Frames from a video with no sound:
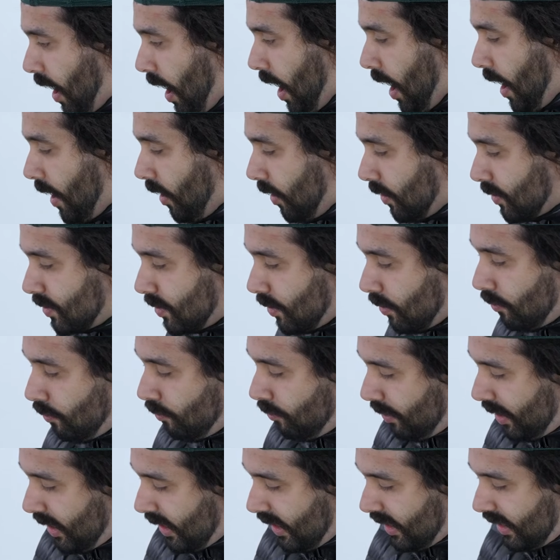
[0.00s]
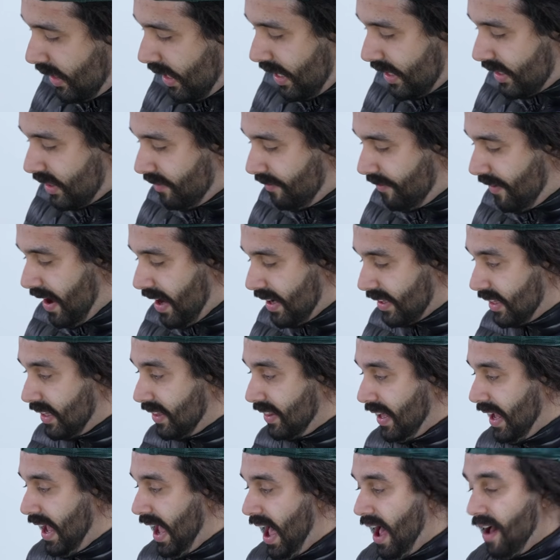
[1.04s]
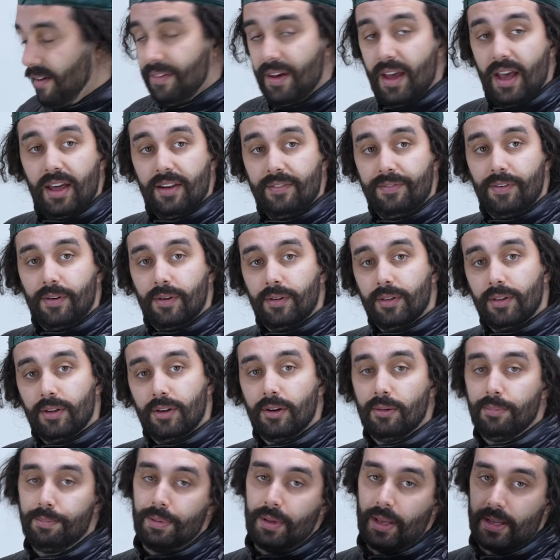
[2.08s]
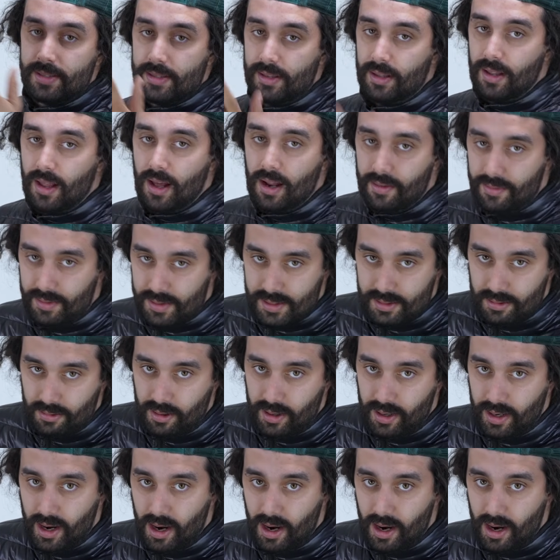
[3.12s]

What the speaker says: I also really like the fact that they have a headphone loop. Yes, a lot of us are running